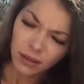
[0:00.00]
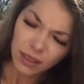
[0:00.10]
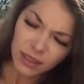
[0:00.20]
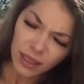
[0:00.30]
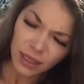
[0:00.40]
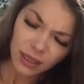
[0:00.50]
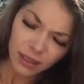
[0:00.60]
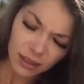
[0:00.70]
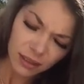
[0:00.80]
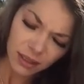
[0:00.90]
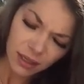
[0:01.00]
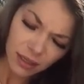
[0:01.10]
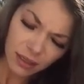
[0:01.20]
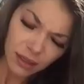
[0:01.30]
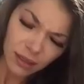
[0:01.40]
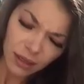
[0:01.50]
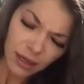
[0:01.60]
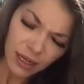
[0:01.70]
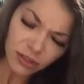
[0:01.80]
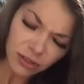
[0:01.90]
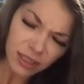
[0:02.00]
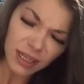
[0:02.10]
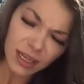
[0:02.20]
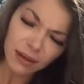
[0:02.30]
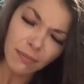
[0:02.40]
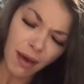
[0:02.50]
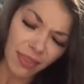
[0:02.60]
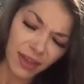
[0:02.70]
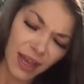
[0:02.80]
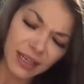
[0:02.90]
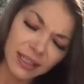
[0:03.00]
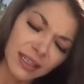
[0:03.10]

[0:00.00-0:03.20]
This is an interesting month, guys.